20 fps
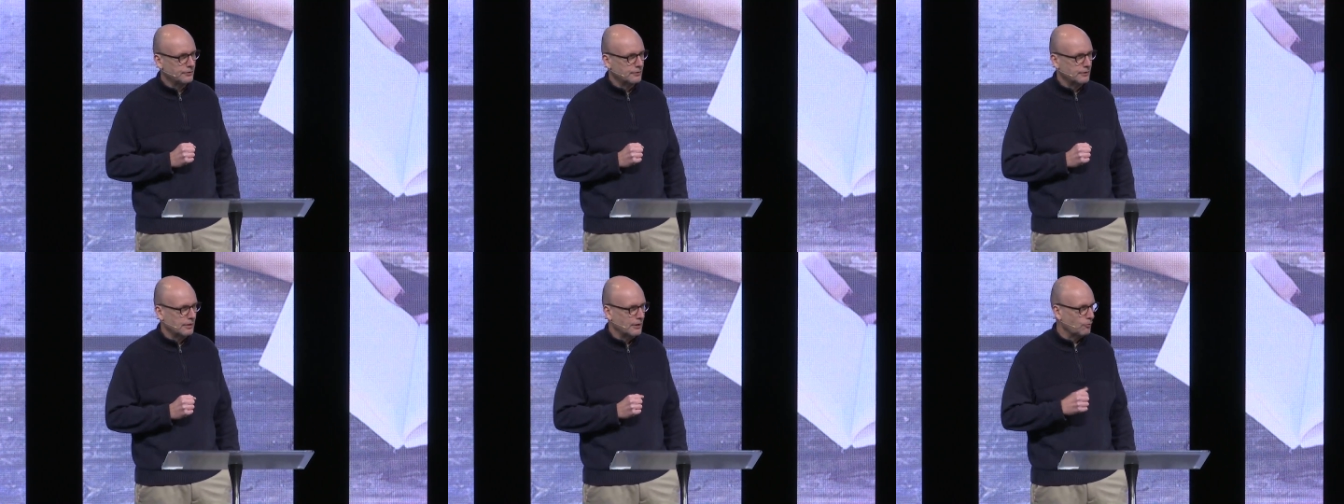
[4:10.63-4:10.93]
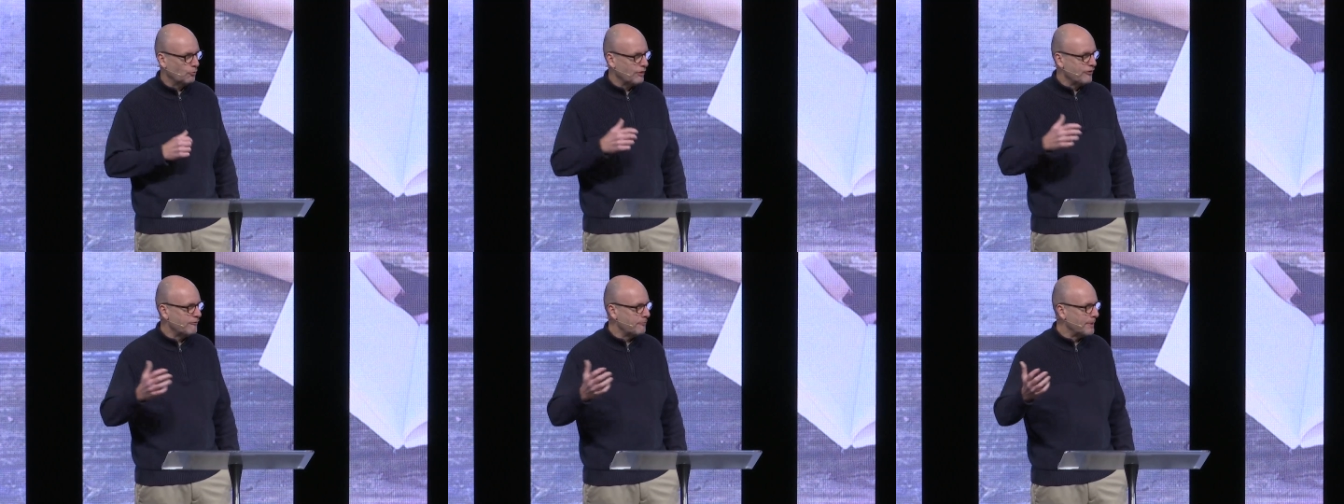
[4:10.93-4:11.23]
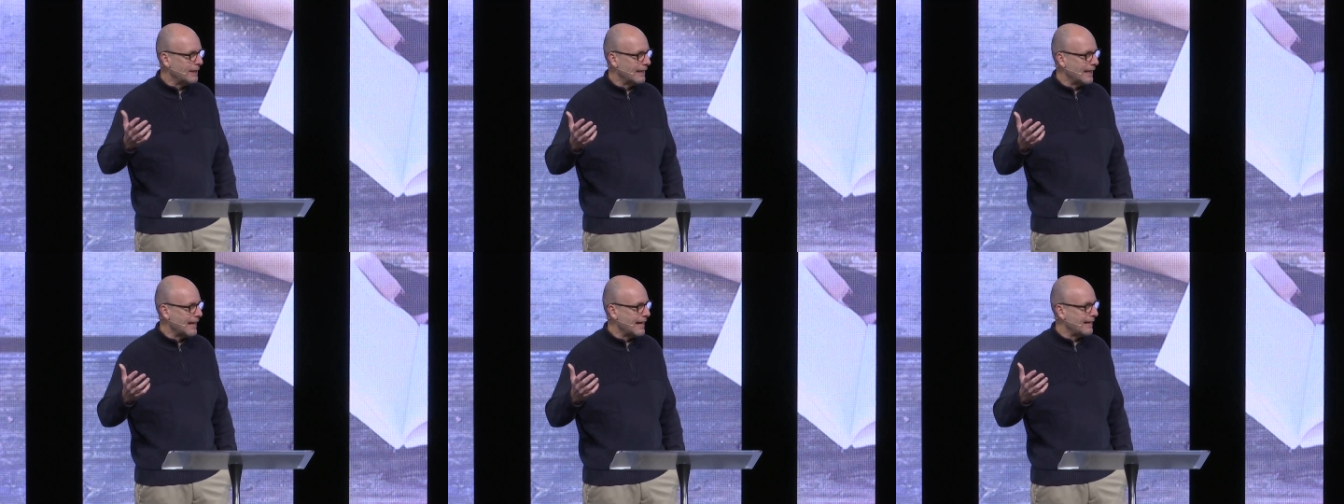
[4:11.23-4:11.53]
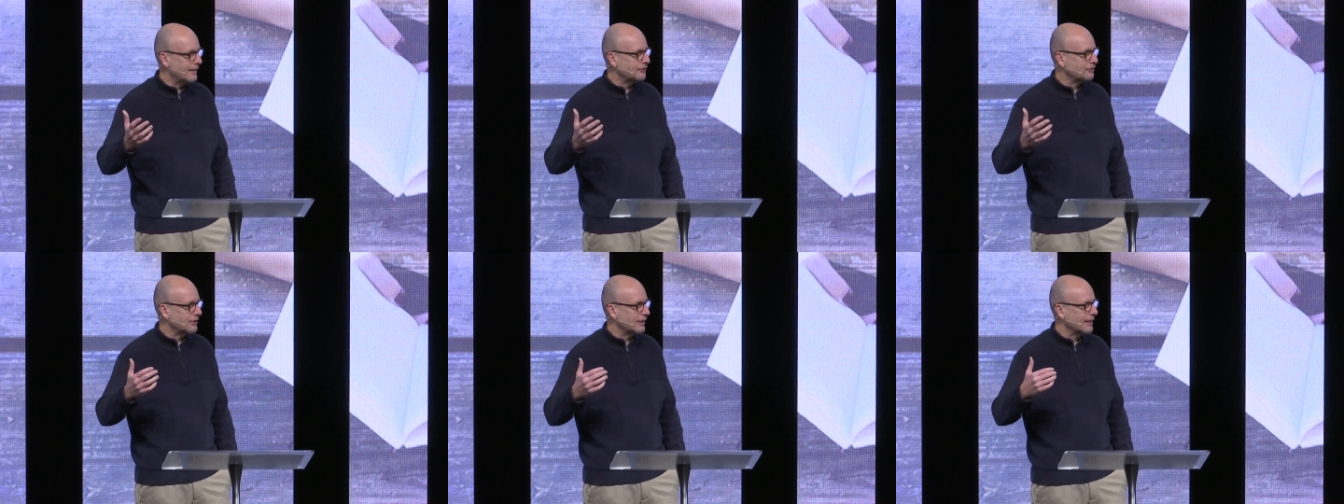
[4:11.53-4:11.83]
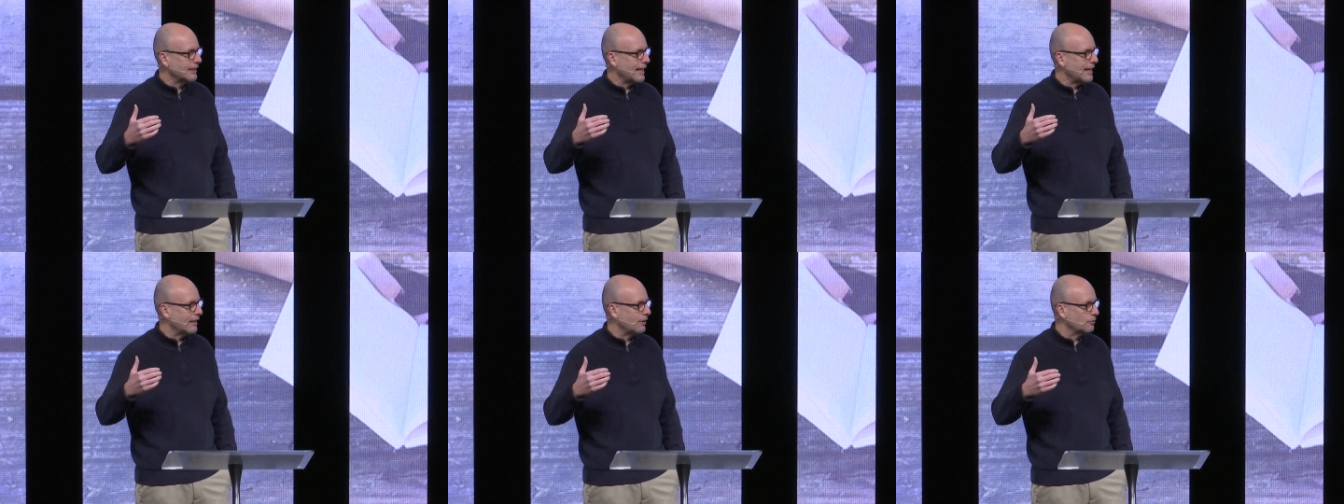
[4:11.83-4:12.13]
And we've been asking
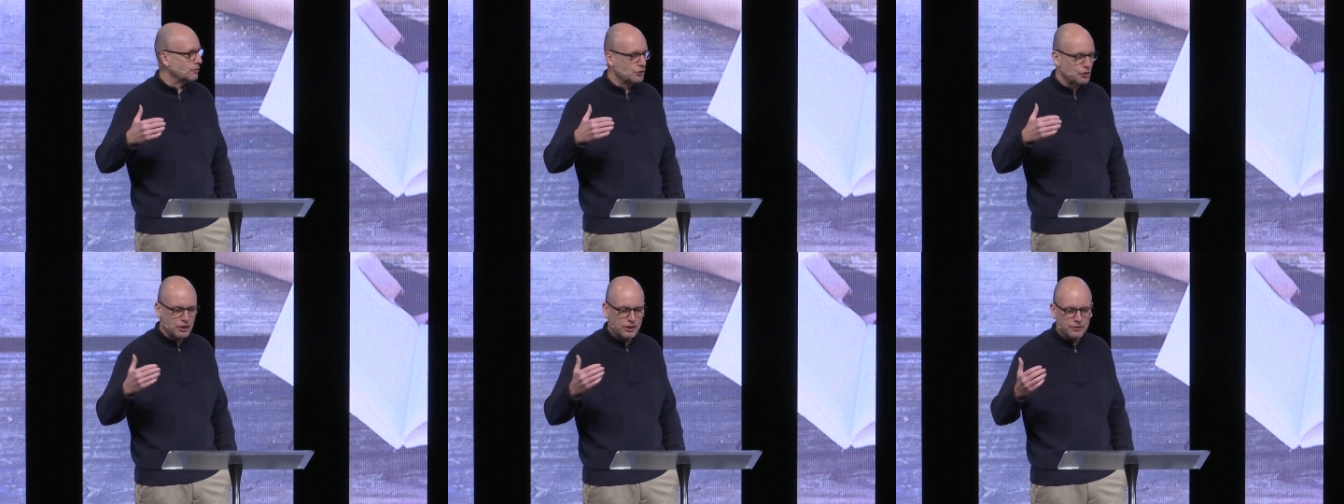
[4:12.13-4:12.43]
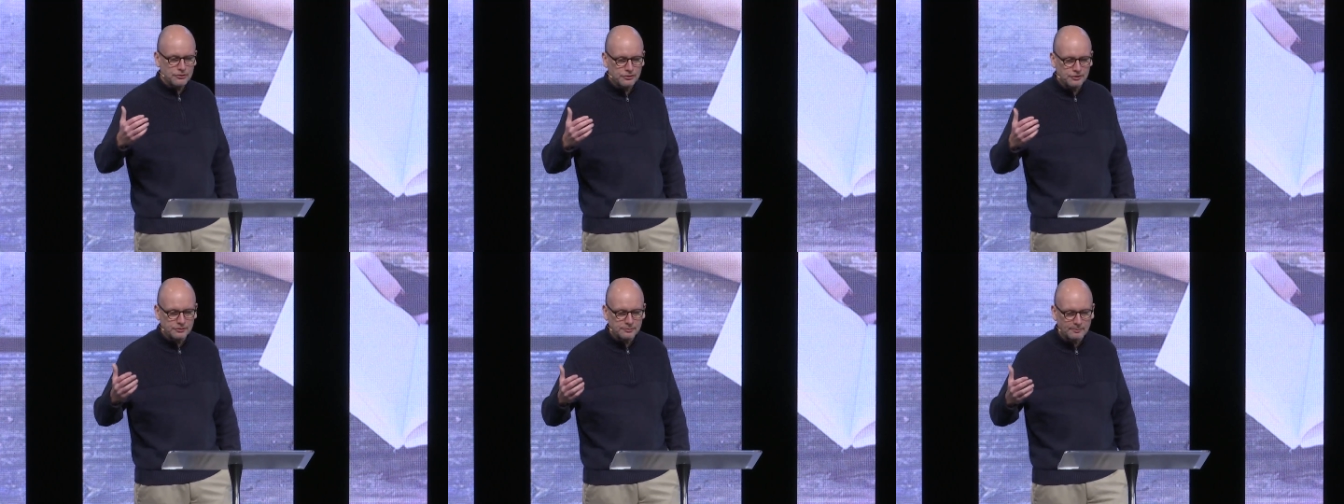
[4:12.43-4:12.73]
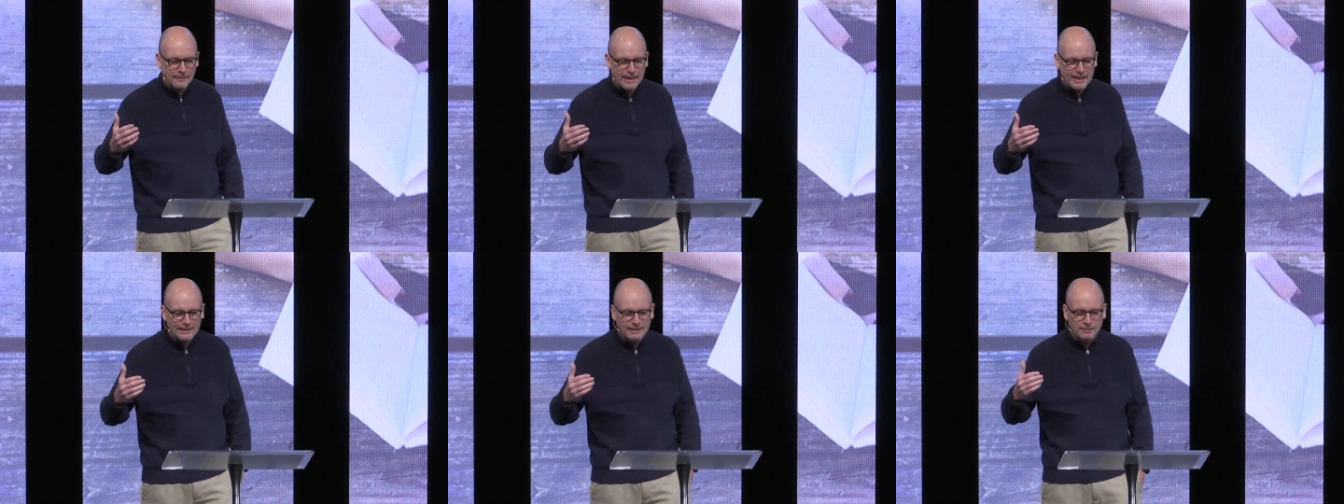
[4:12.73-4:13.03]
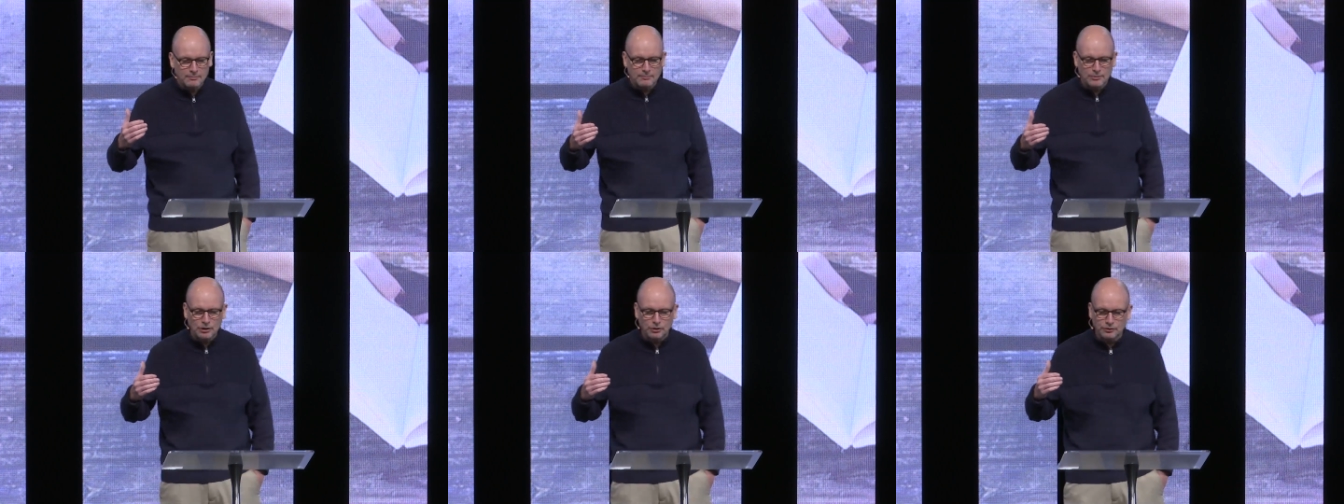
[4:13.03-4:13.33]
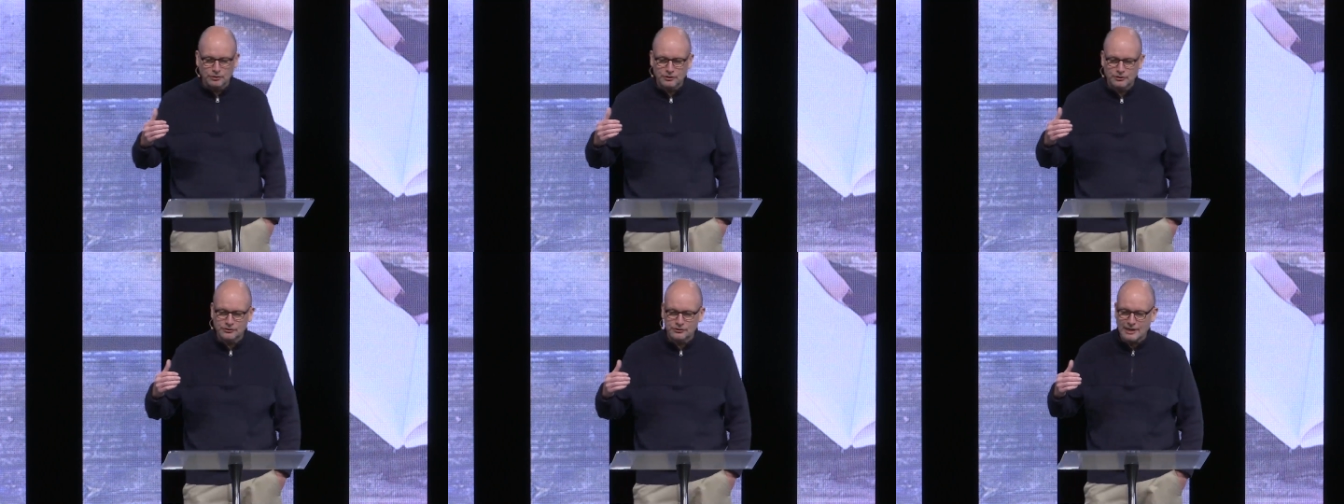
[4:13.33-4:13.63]
how Jesus made and
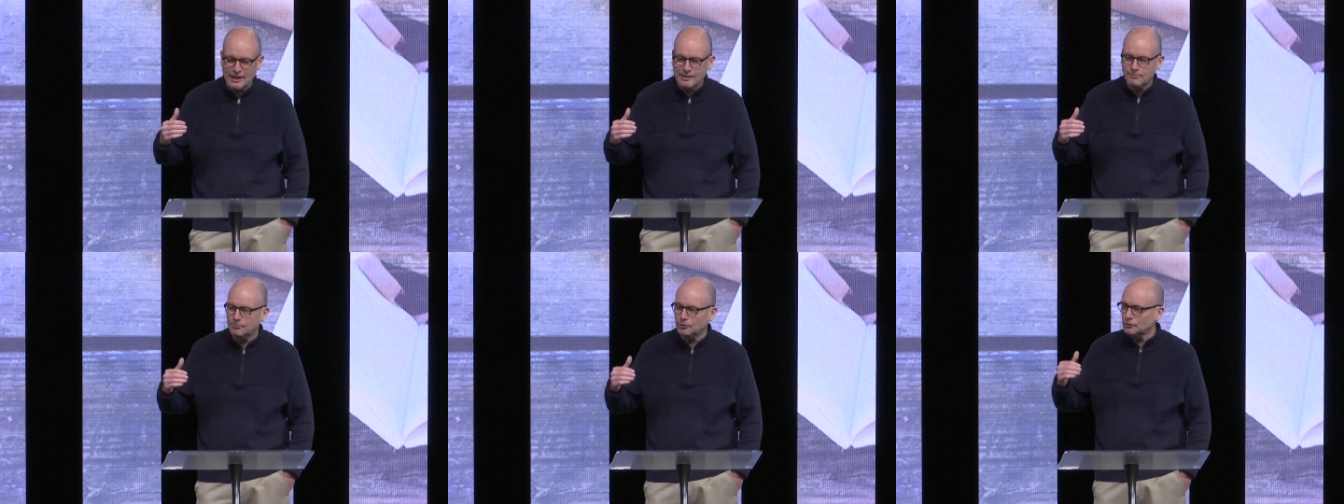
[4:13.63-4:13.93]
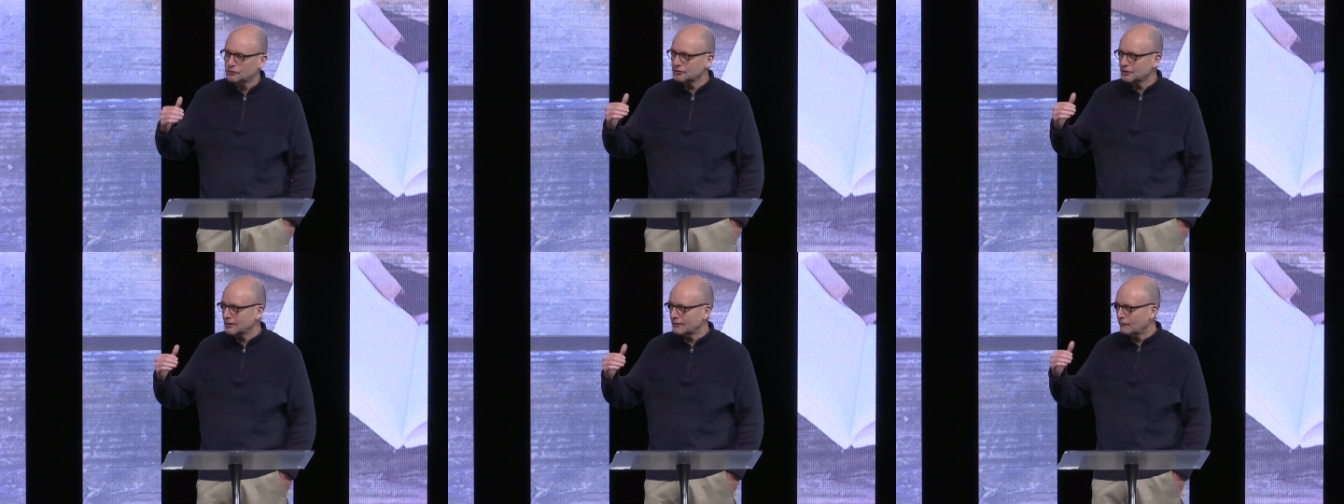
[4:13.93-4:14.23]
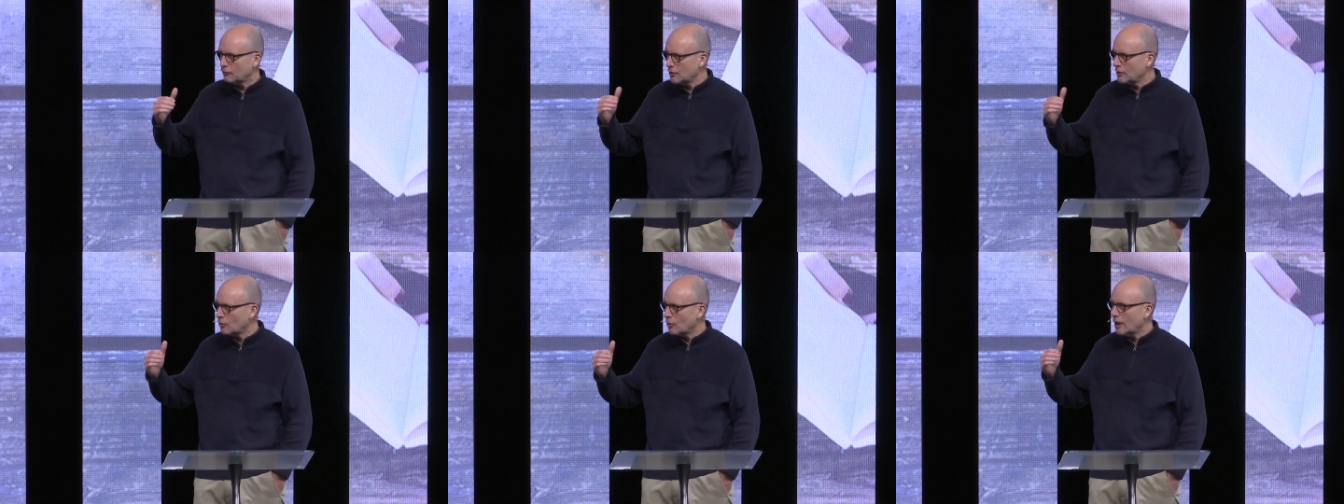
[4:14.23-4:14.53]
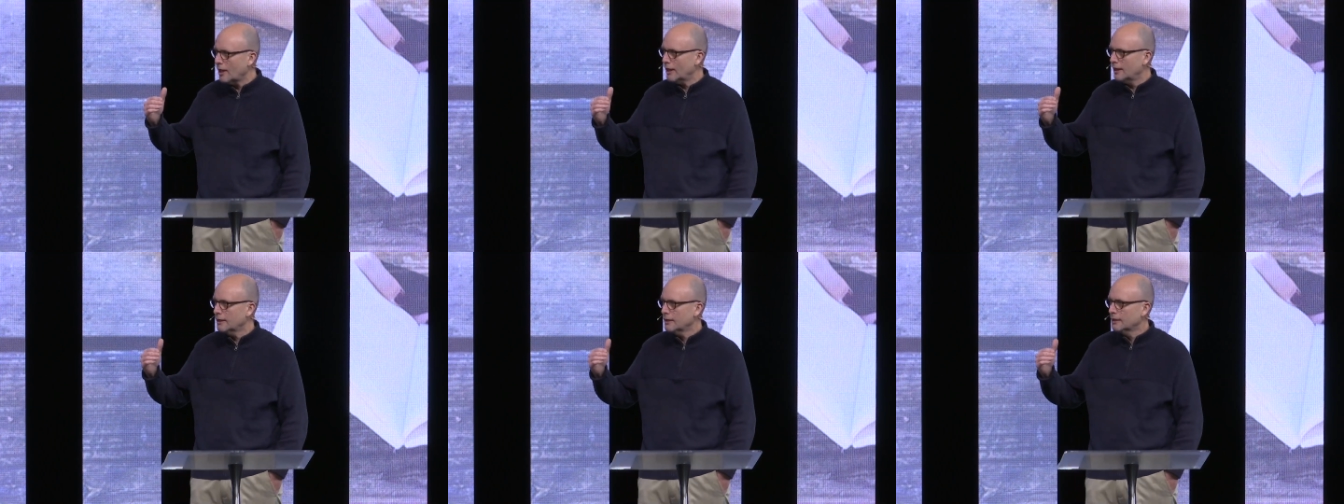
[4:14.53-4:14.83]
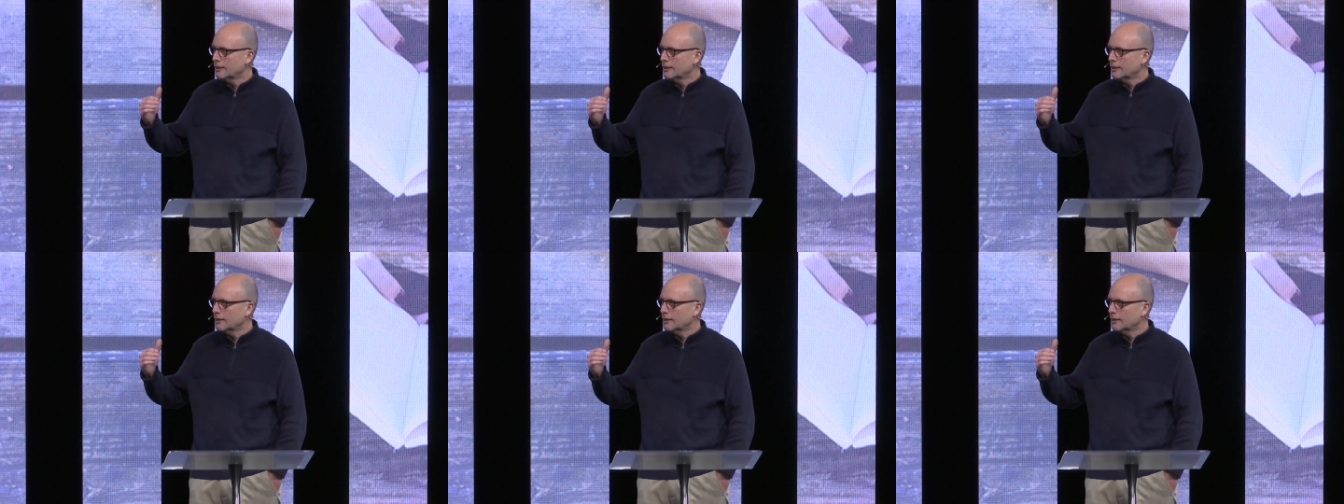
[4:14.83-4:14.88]
built disciples, and if we want